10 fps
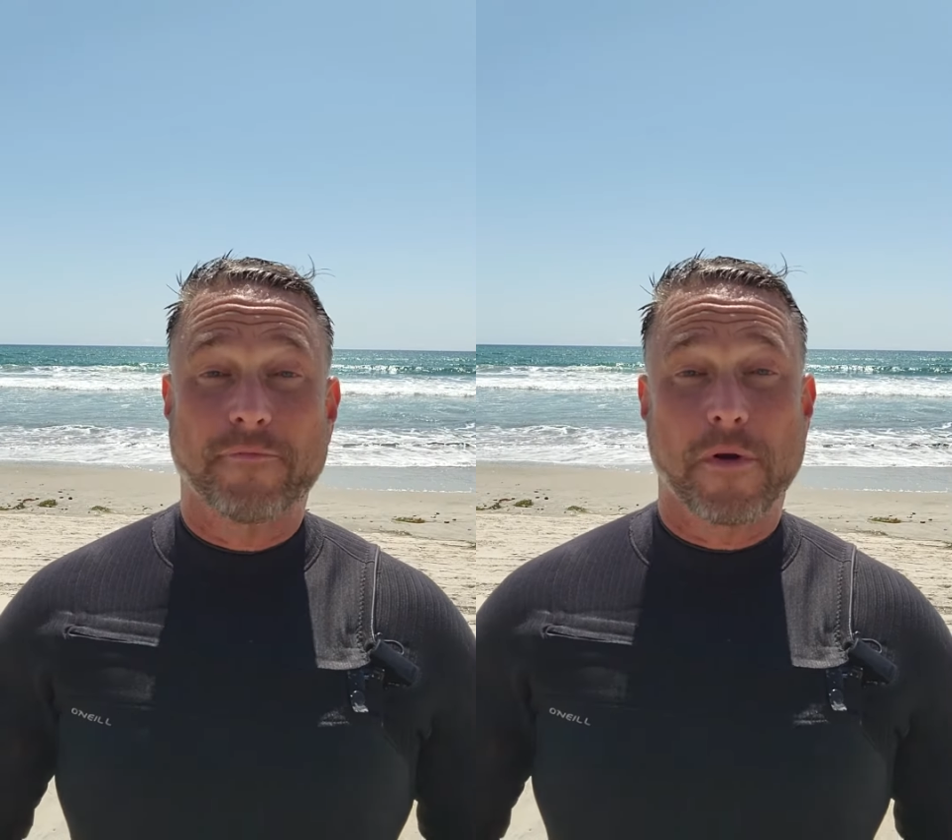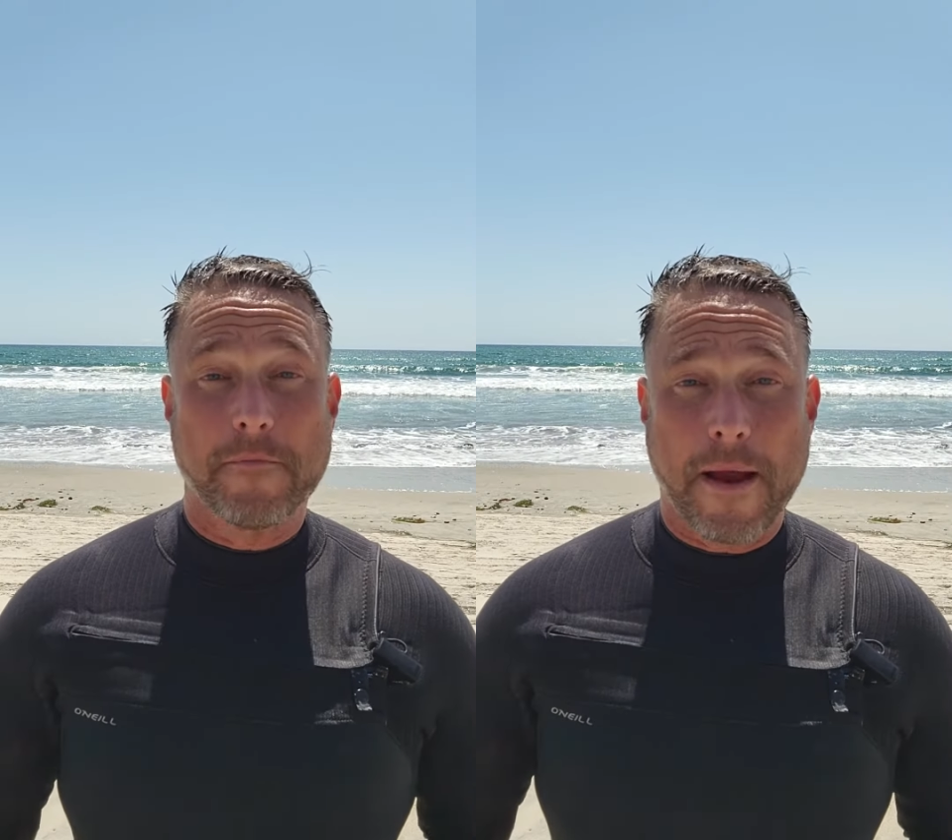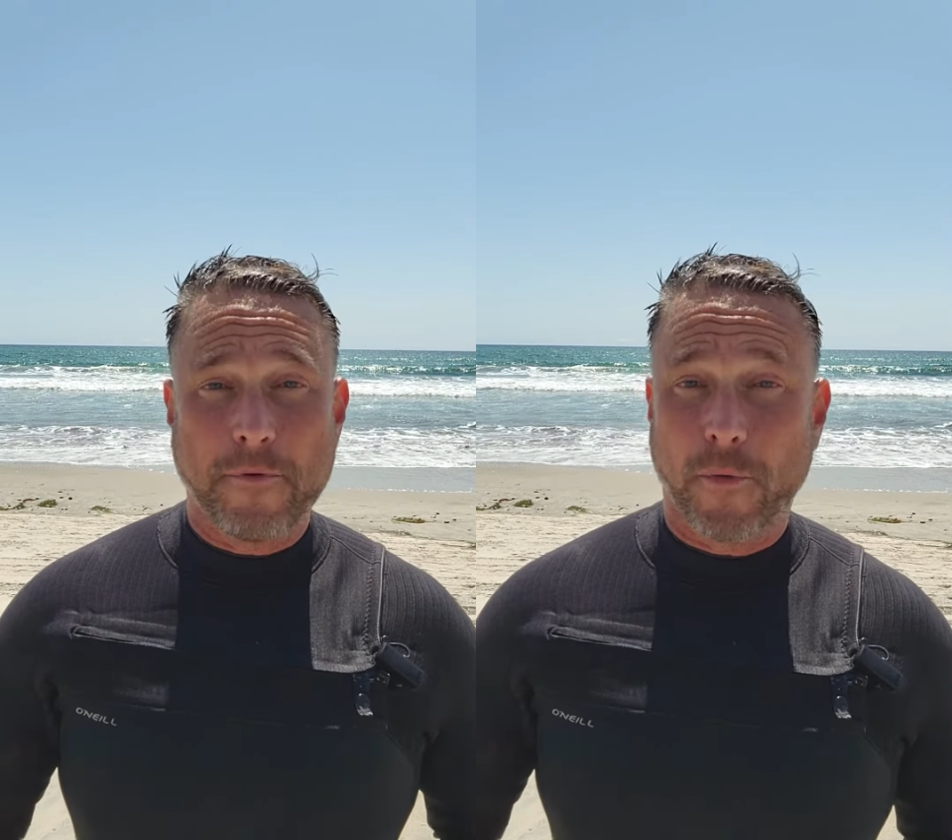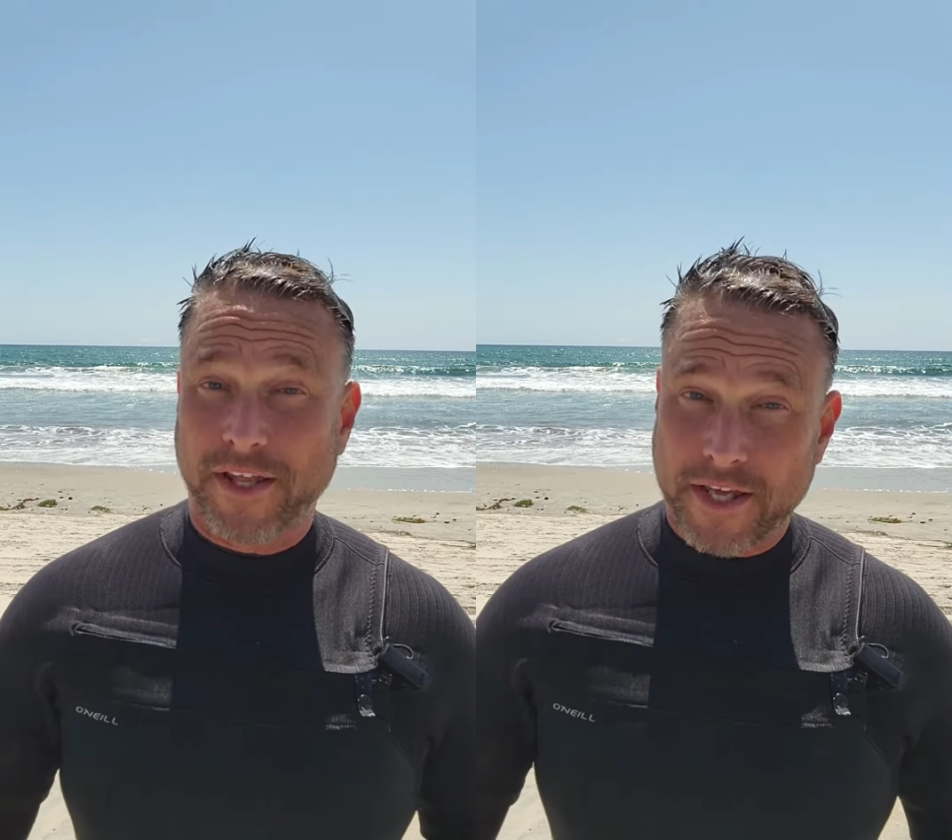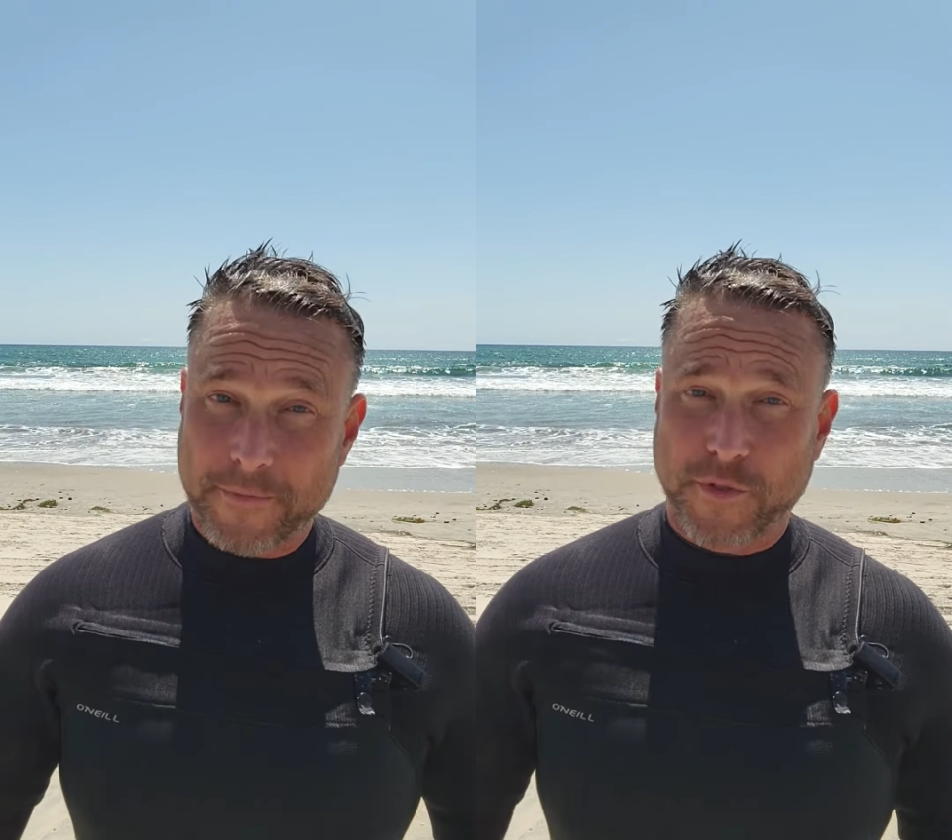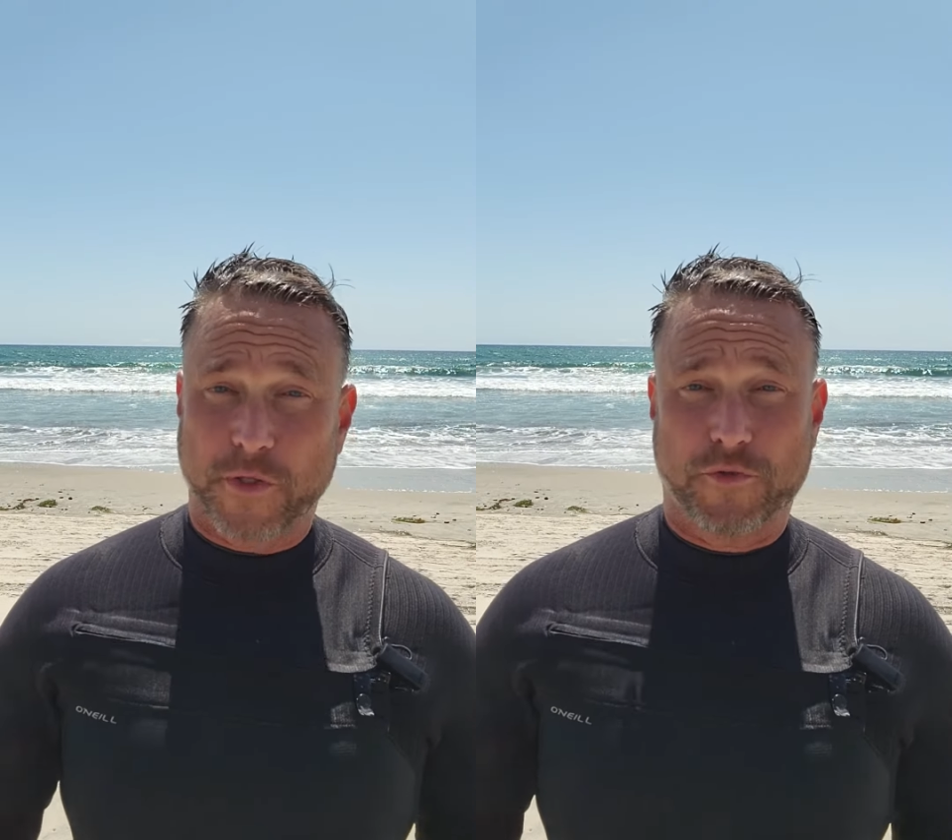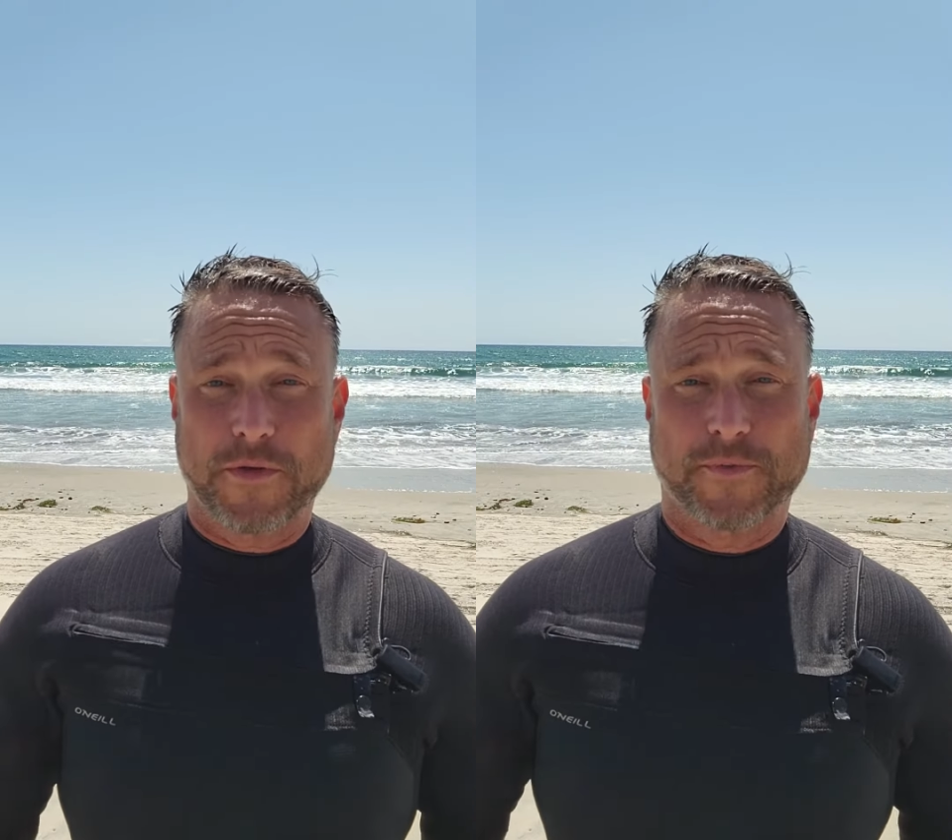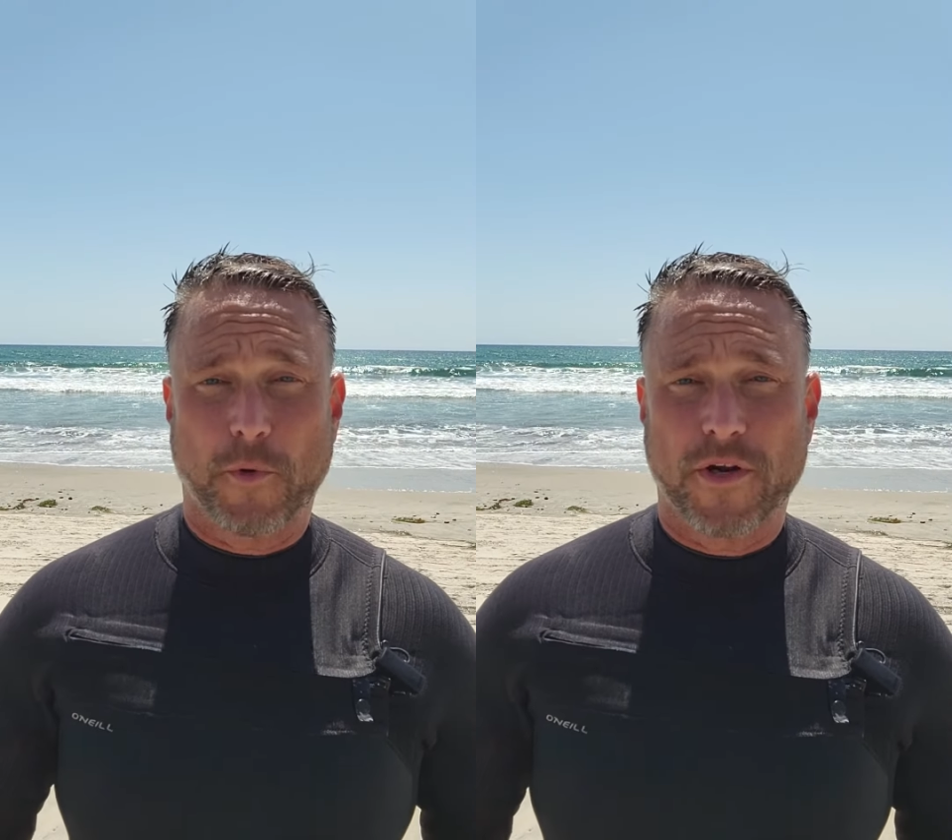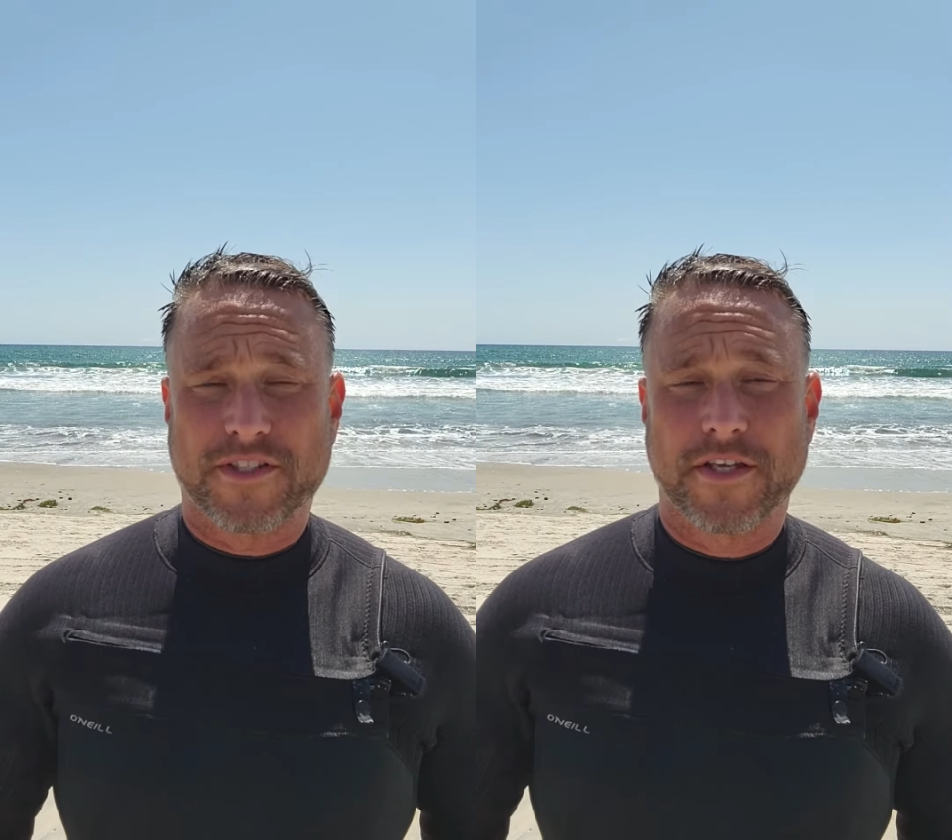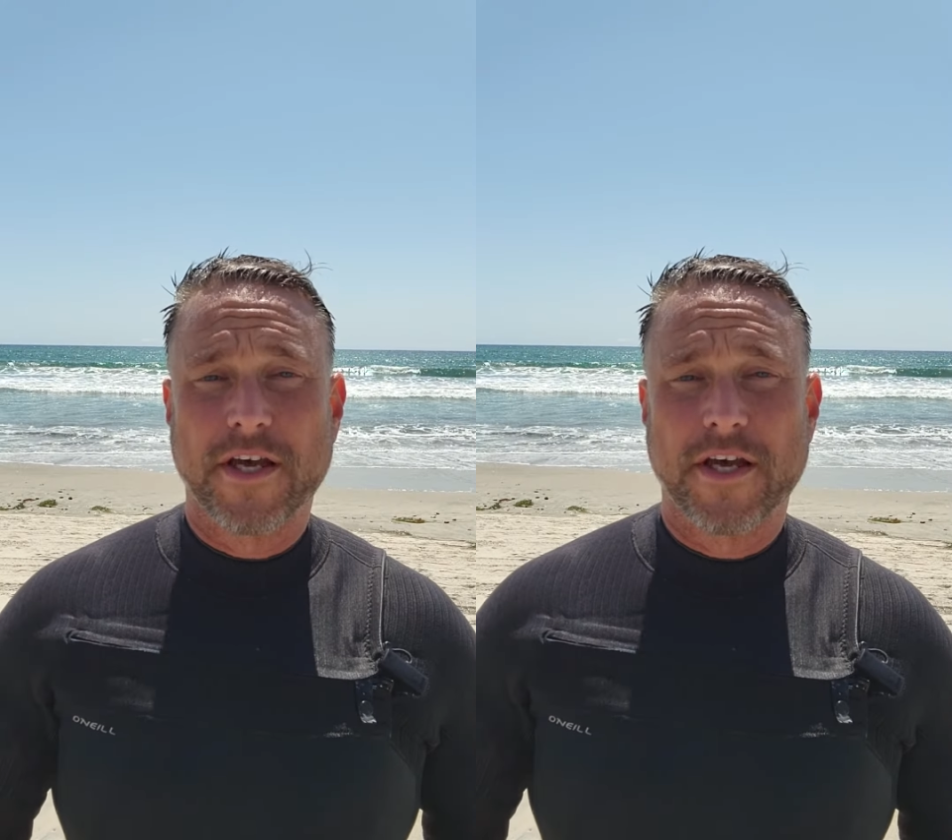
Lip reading: And remember, when it comes to extreme sports,